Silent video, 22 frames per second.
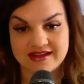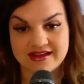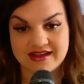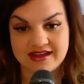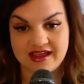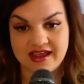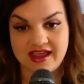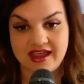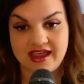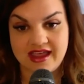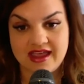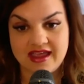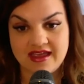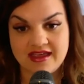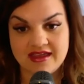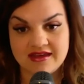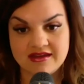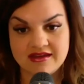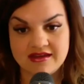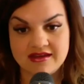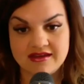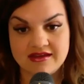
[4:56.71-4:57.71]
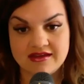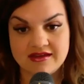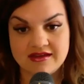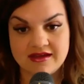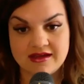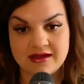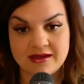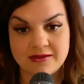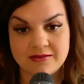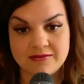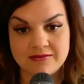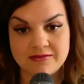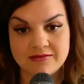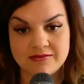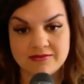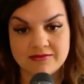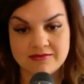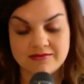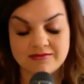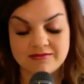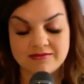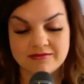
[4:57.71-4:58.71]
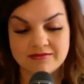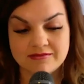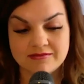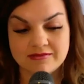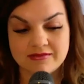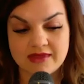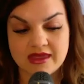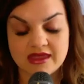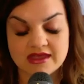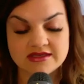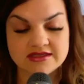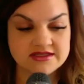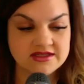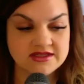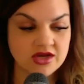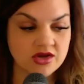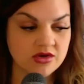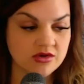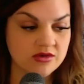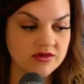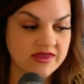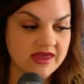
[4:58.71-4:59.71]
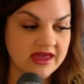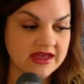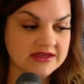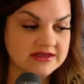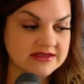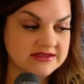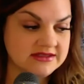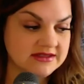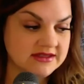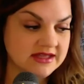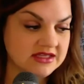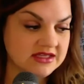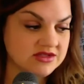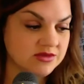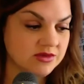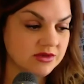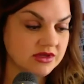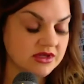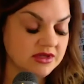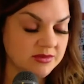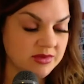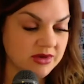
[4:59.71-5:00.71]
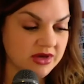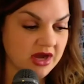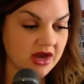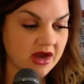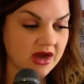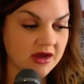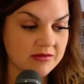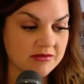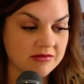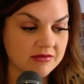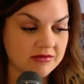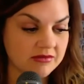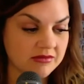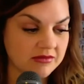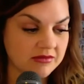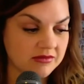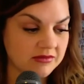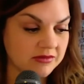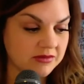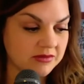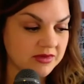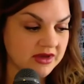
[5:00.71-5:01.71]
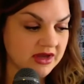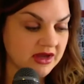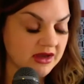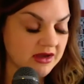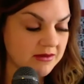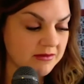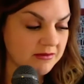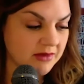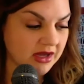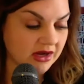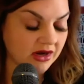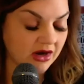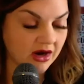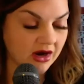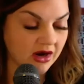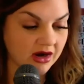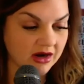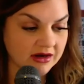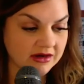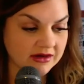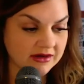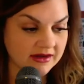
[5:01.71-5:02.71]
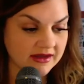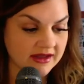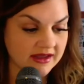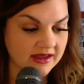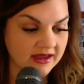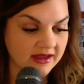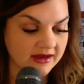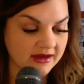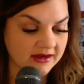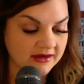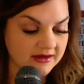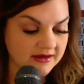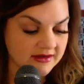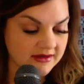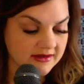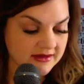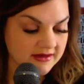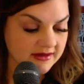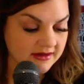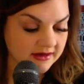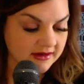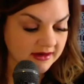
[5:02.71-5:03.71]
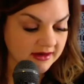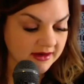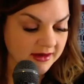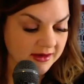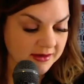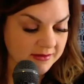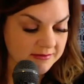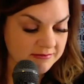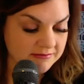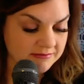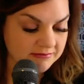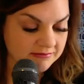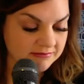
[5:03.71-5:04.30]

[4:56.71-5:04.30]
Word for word: And um, and so that's that's really become become my heart and um,